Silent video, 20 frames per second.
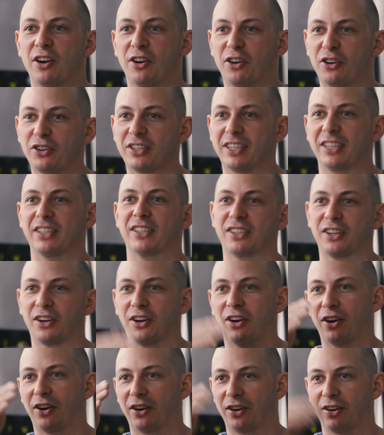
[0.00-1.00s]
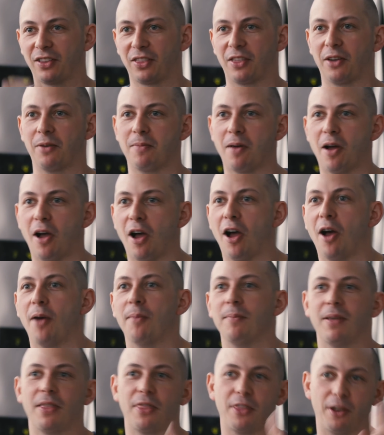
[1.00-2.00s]
her sister, their
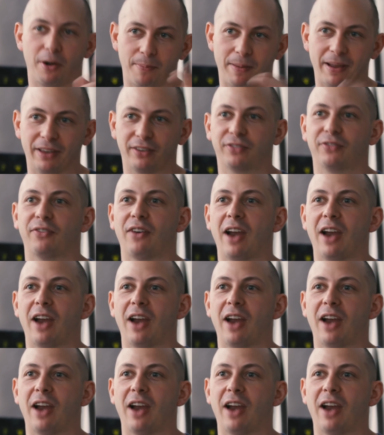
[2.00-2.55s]
mom, their best